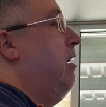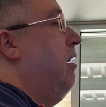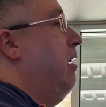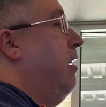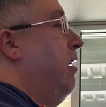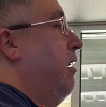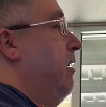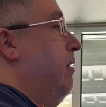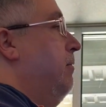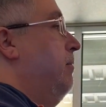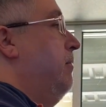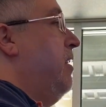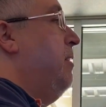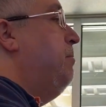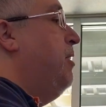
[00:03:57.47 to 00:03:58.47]

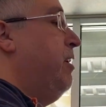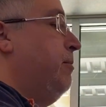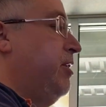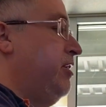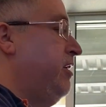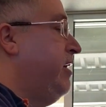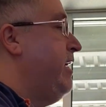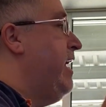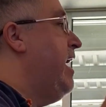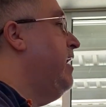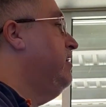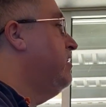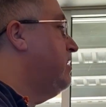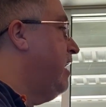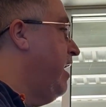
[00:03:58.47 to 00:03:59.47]
At Peenemünde, he
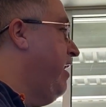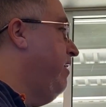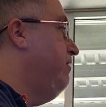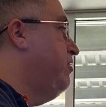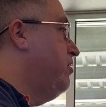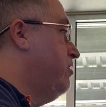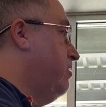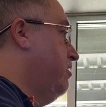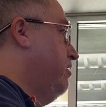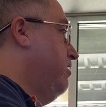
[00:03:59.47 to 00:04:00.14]
had slaves